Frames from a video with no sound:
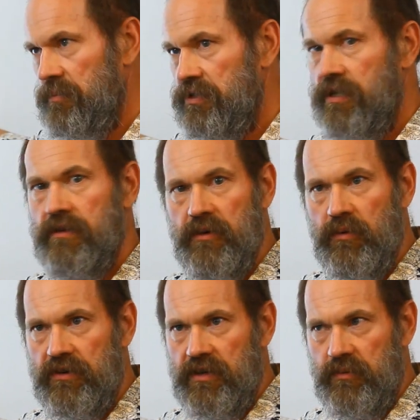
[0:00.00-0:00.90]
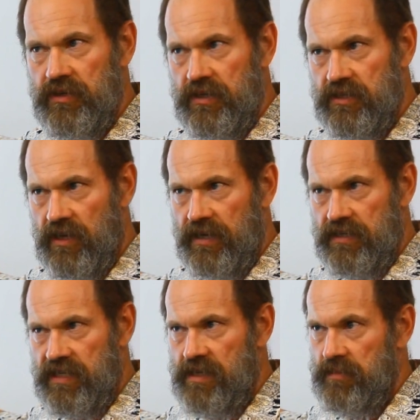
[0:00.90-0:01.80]
particularly working with a design
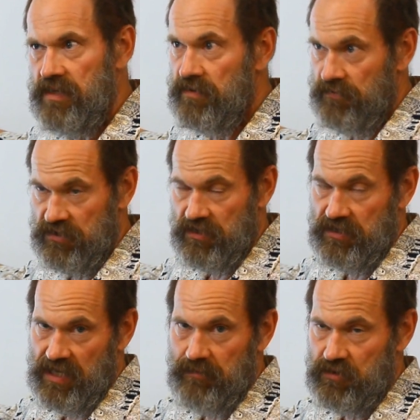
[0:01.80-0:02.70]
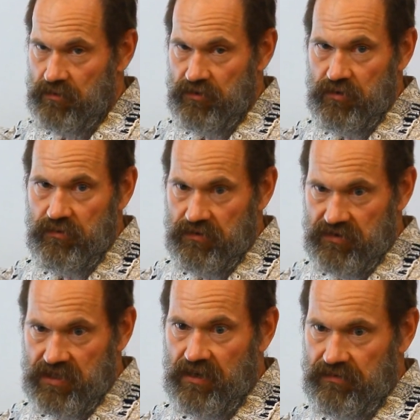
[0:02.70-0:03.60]
team, even if the team is only you and
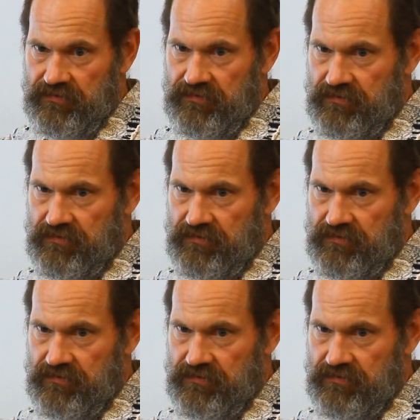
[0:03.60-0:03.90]
yourself.